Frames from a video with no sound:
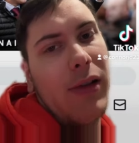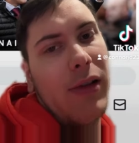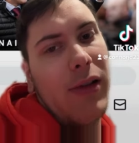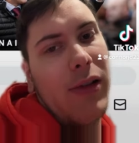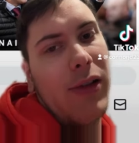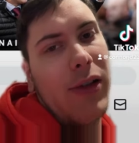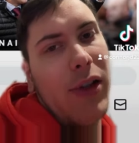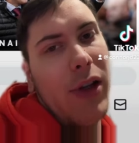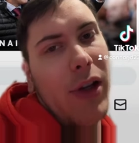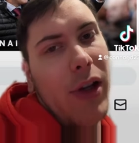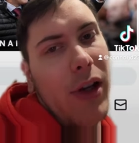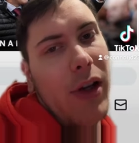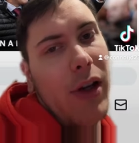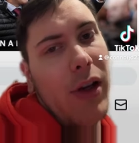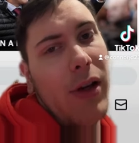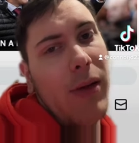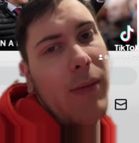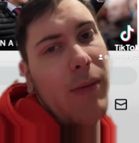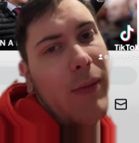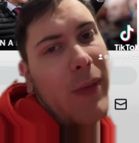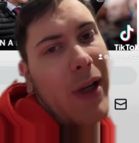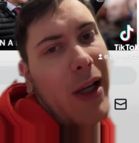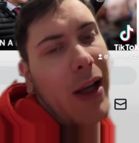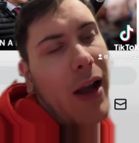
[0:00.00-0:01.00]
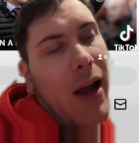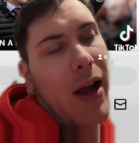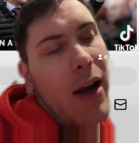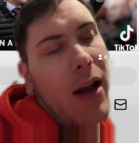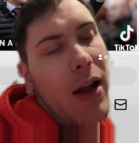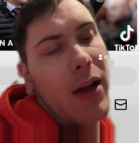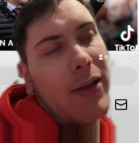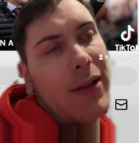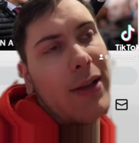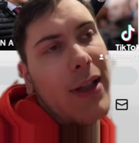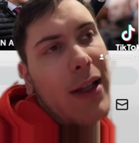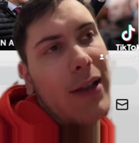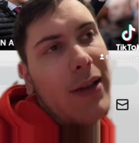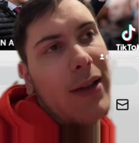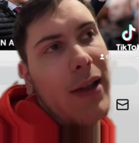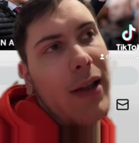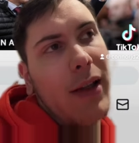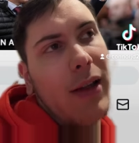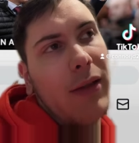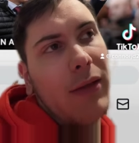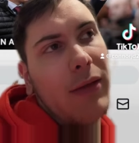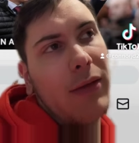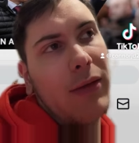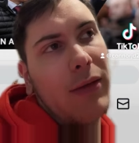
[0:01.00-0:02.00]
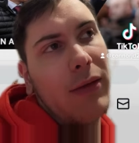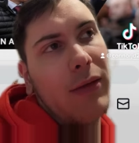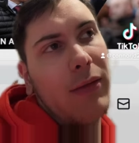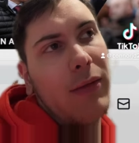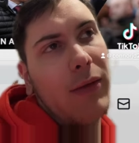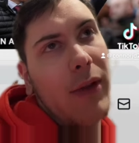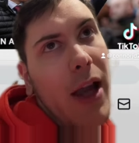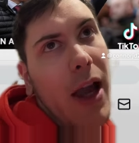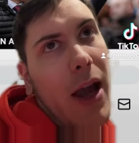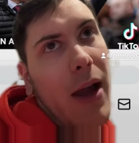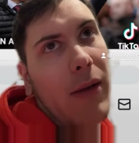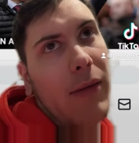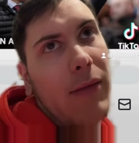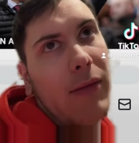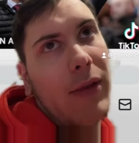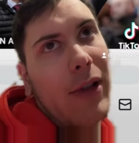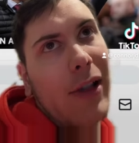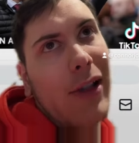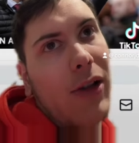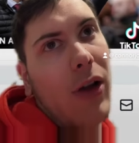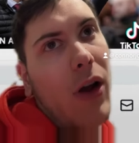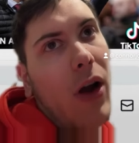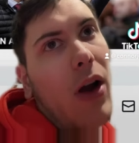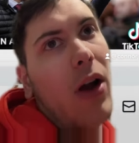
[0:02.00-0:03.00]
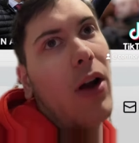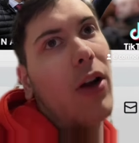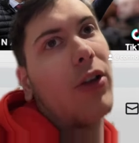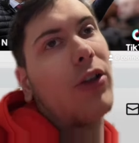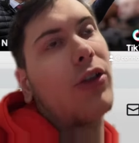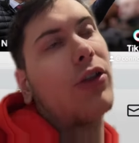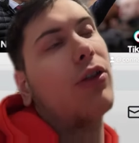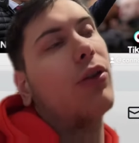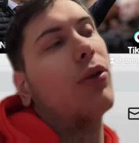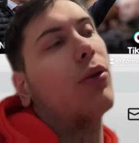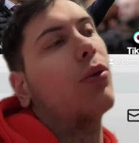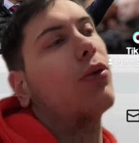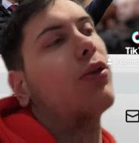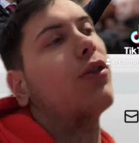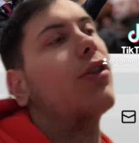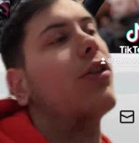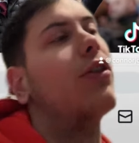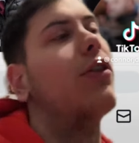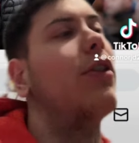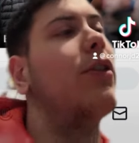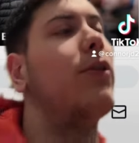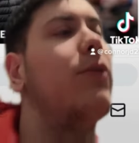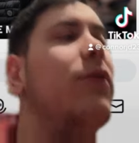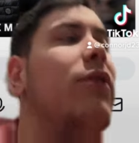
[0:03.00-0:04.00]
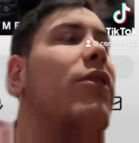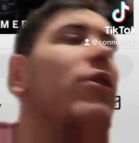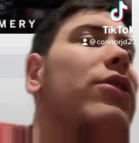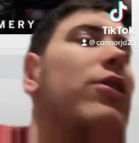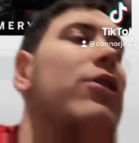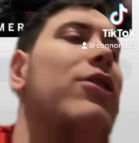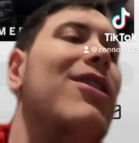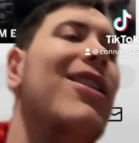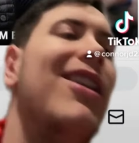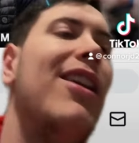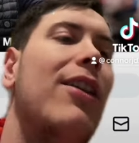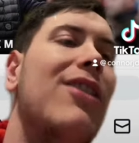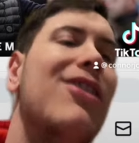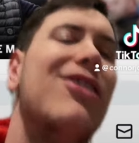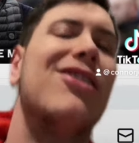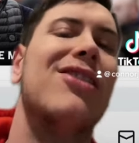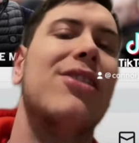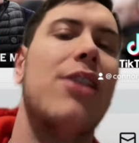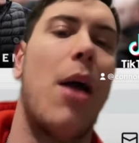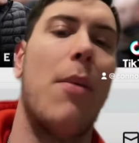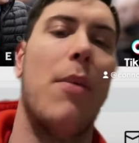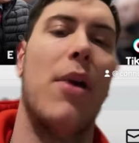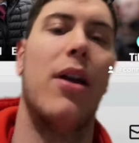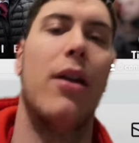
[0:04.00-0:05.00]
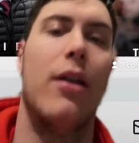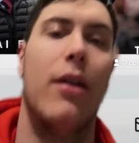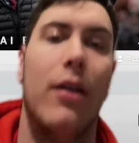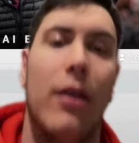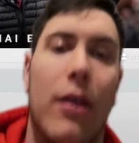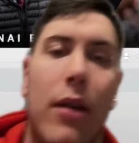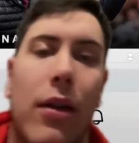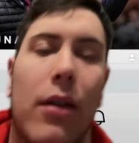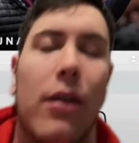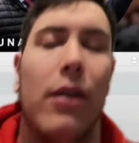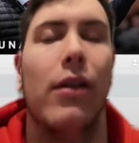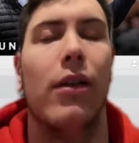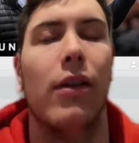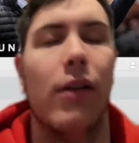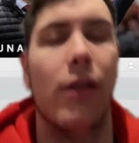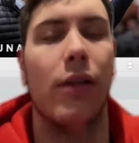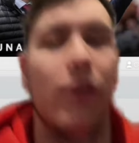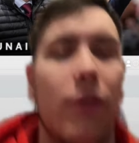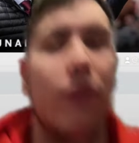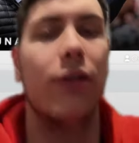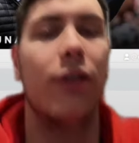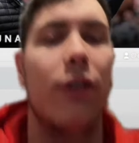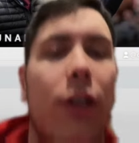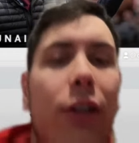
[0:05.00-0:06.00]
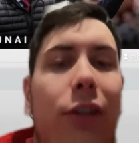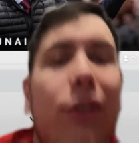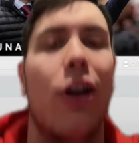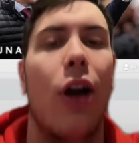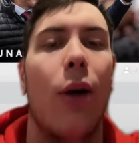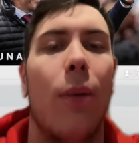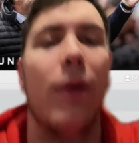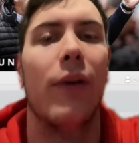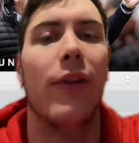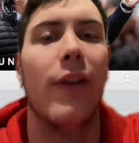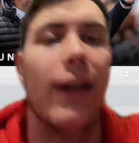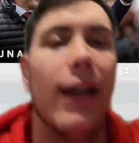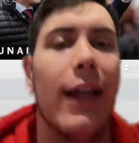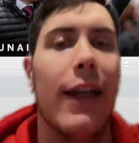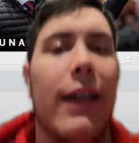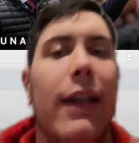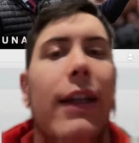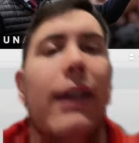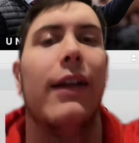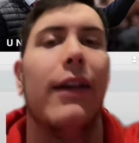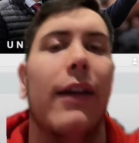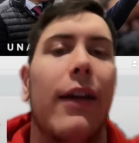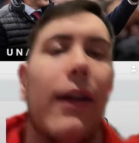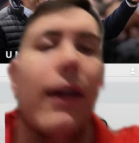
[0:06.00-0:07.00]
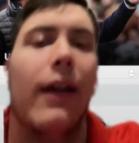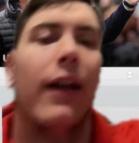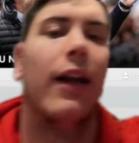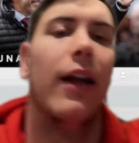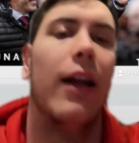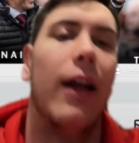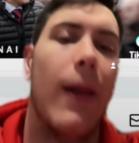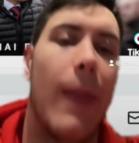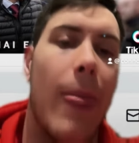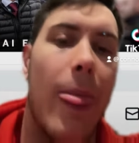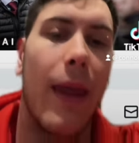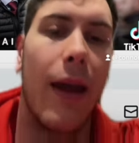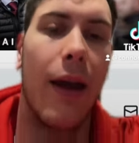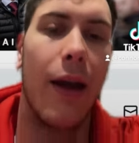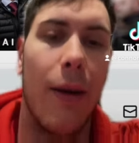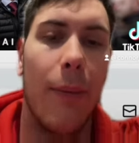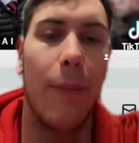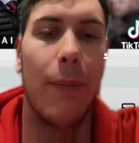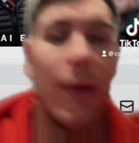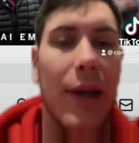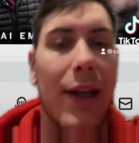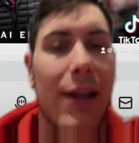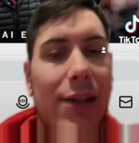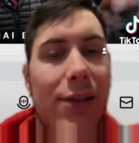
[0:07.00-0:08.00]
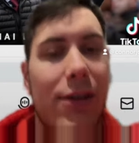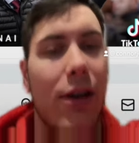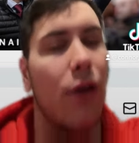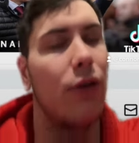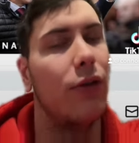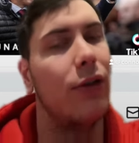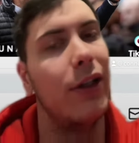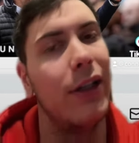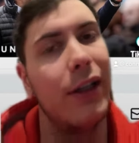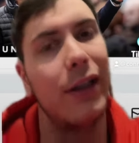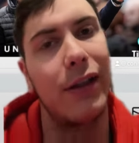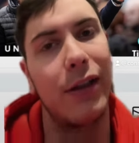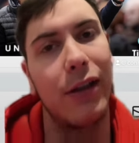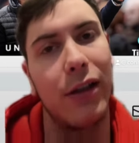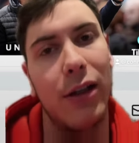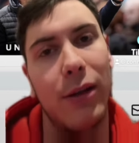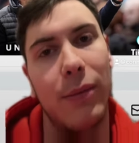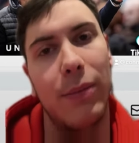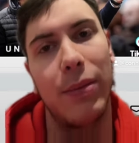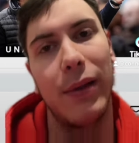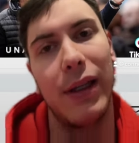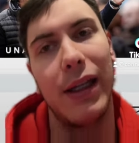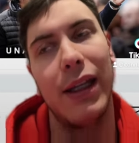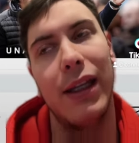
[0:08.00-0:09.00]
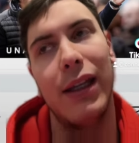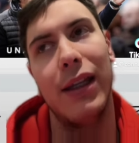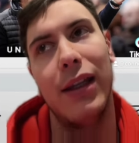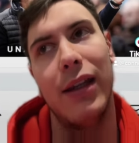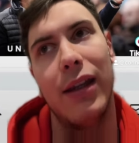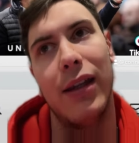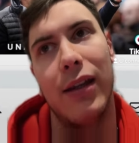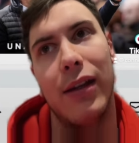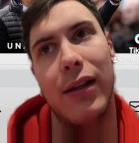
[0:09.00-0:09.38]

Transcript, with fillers: to Mikel Arteta. Yeah, he's got Arsenal to the to the summit to the top of the league, but it's only going to be